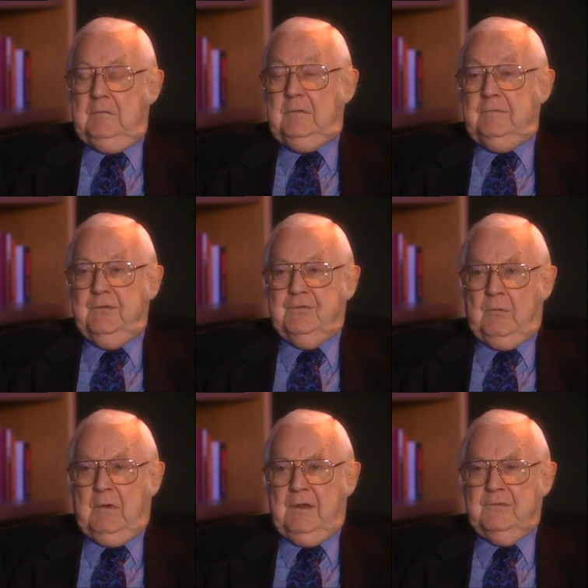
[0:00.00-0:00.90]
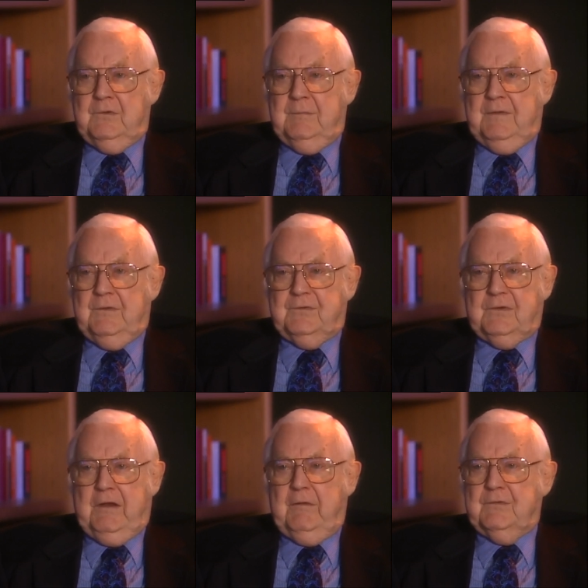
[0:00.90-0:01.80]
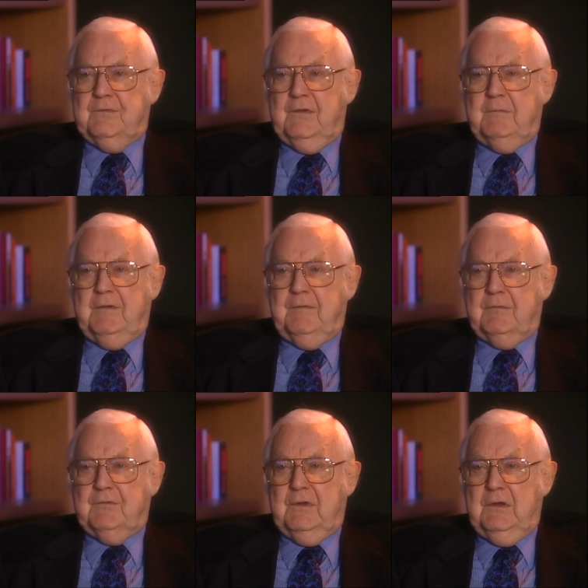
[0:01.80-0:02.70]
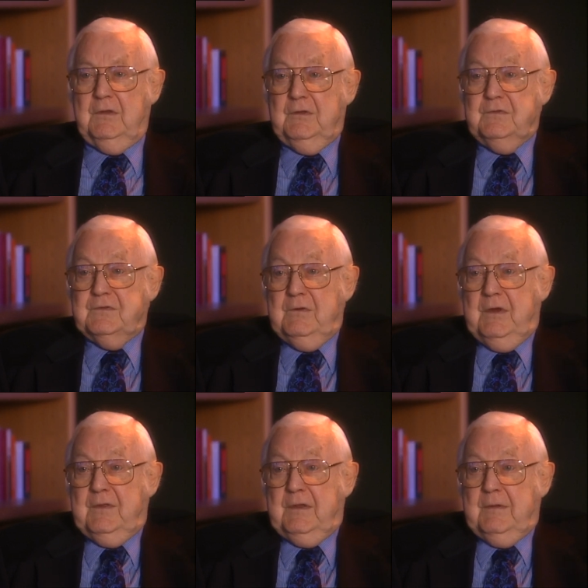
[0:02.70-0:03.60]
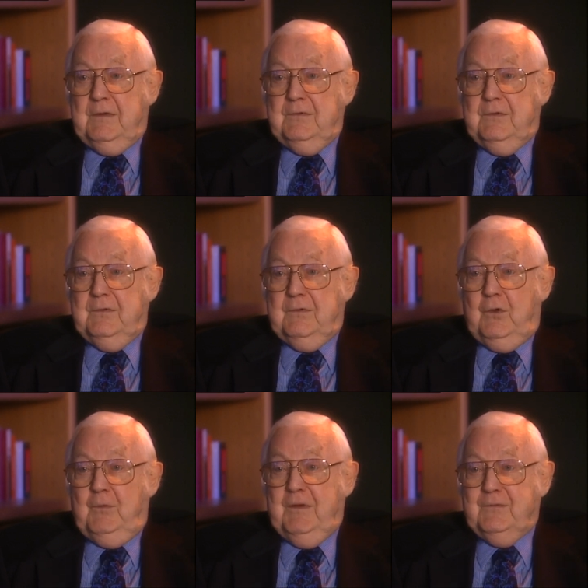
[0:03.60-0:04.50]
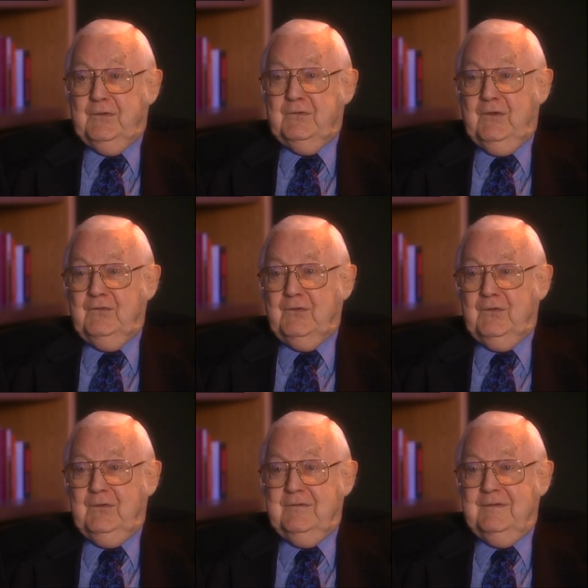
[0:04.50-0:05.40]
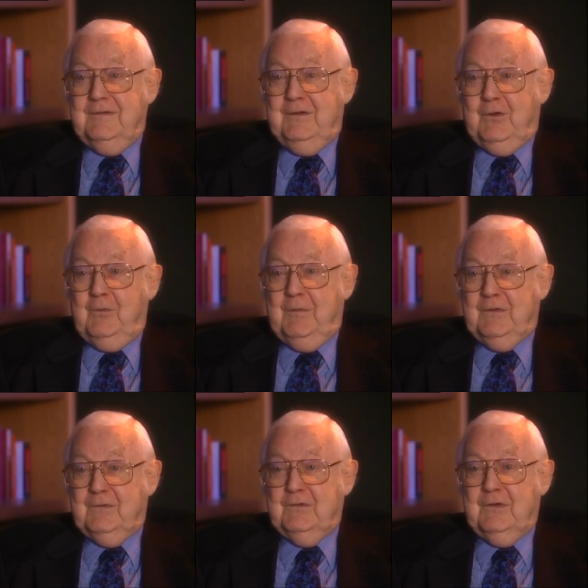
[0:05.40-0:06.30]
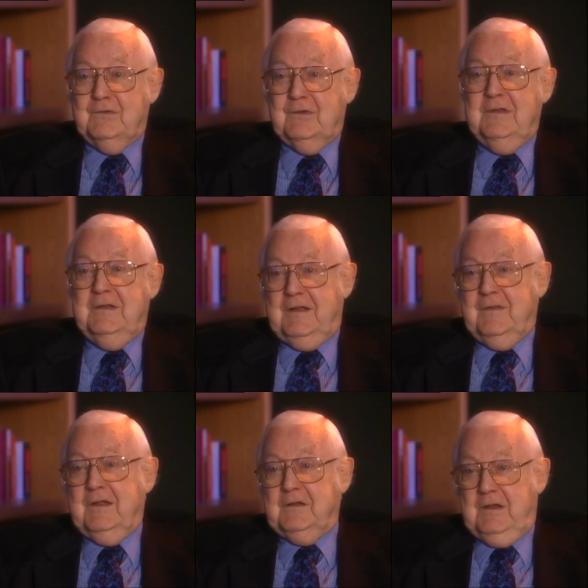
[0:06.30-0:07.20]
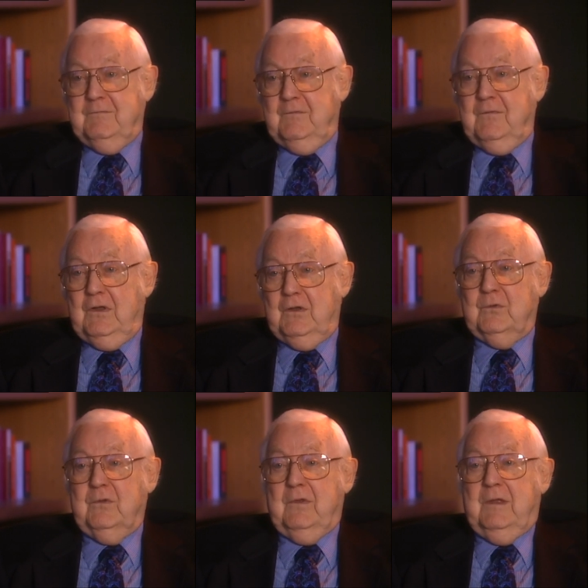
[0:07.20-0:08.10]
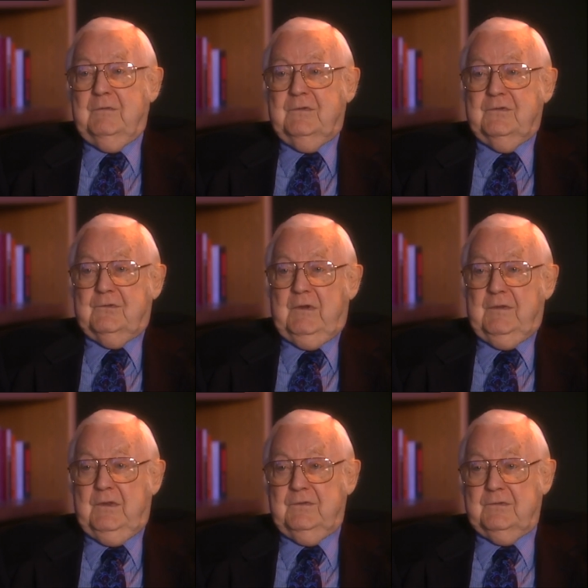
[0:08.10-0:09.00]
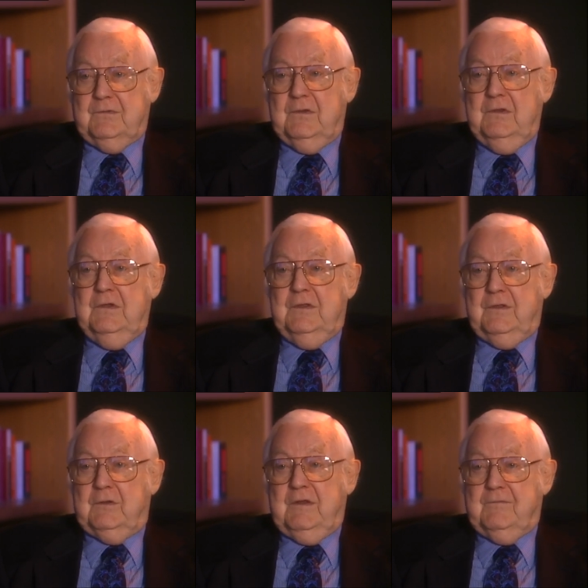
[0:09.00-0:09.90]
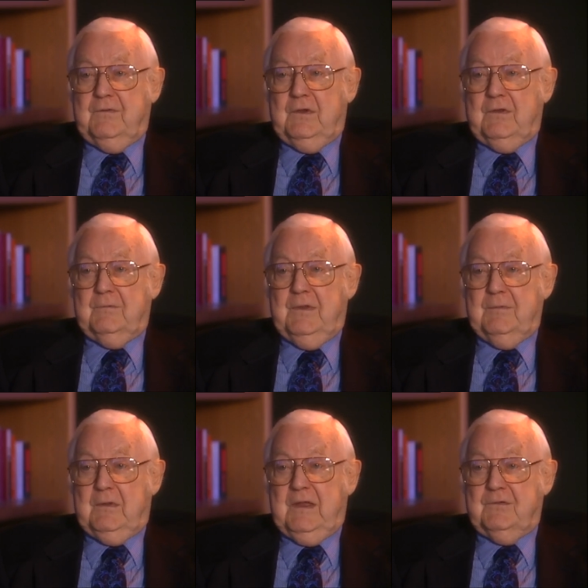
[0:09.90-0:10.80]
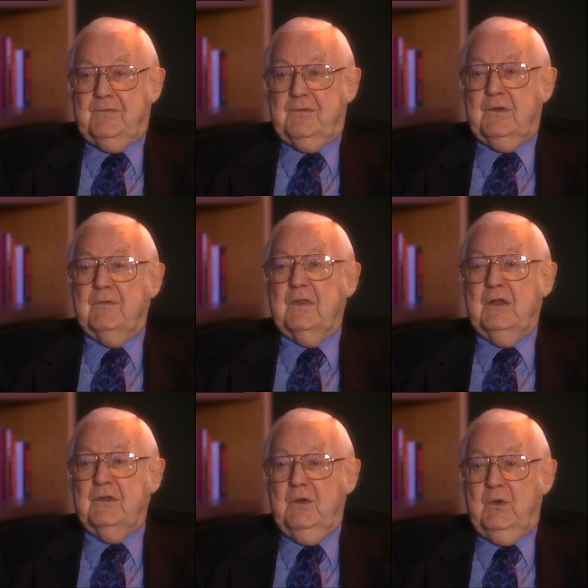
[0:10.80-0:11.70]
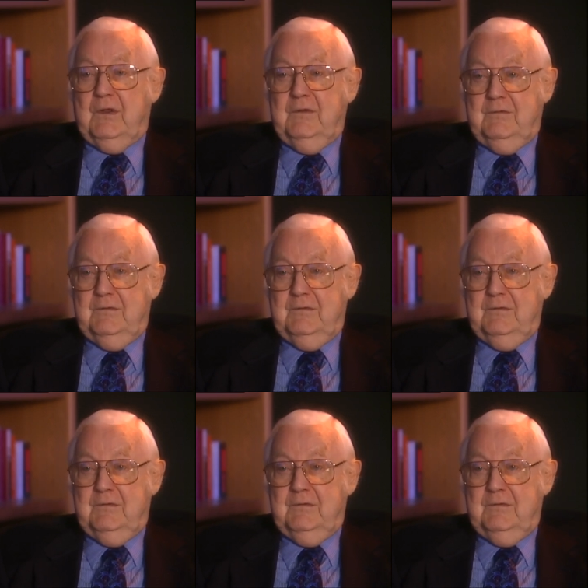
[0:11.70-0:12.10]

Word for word: Mr. Wise, you made the scariest film I've ever seen. It didn't show anything. How did you do it? All by suggestion. All by suggestion. And that came from Von Lute. That was his great thesis. The great fear that people have is fear of the unknown.